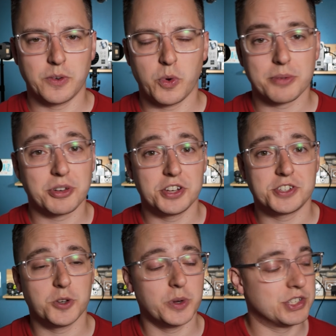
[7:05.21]
What I'm going to
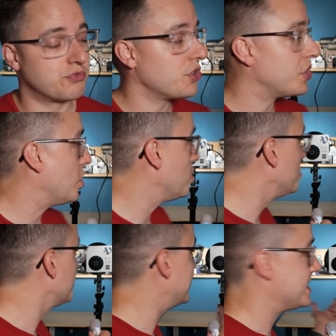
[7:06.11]
do is run
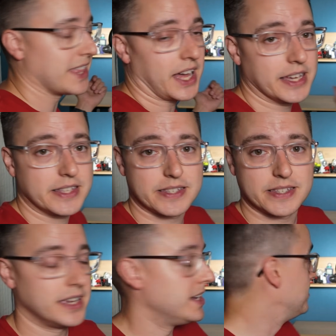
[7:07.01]
all these
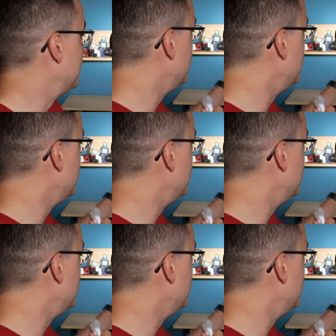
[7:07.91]
lights, the